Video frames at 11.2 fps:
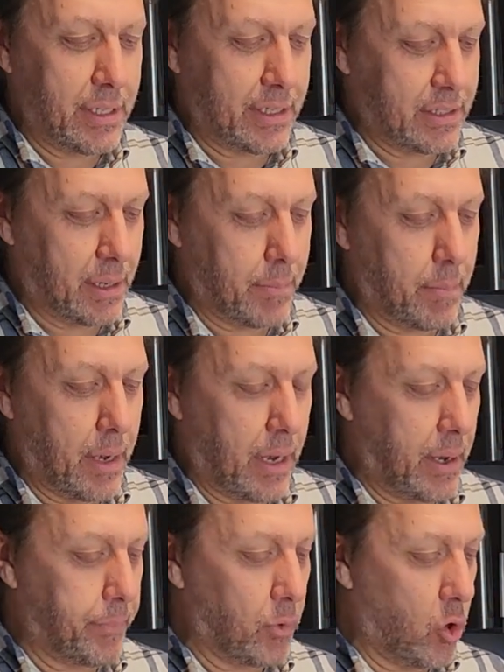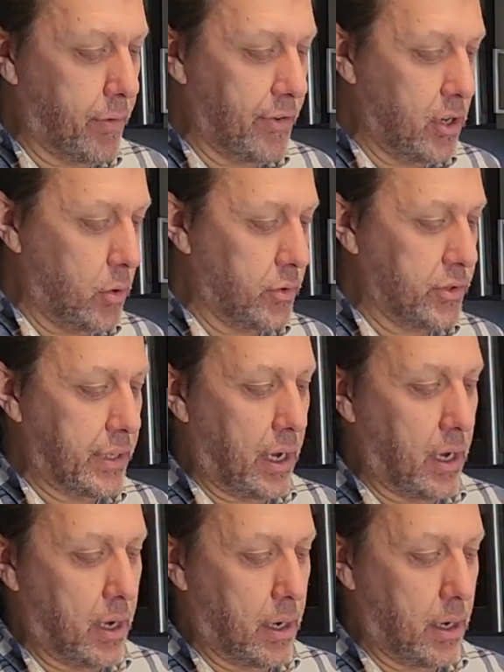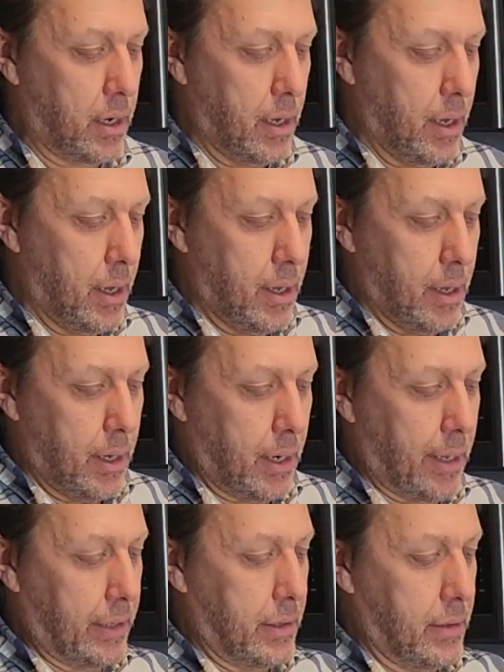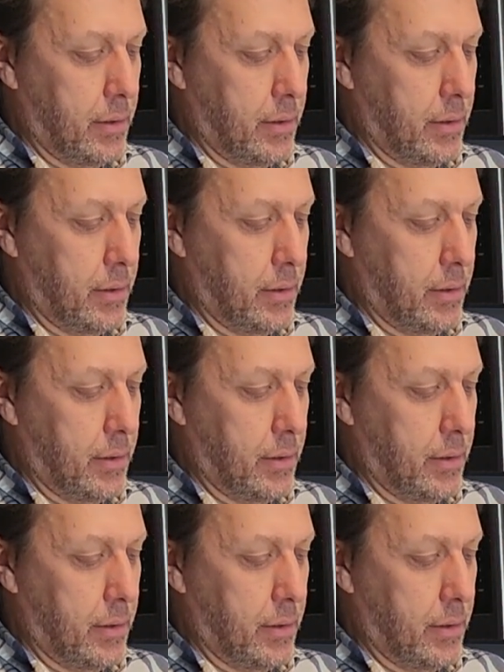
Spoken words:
There's some Oreos that are like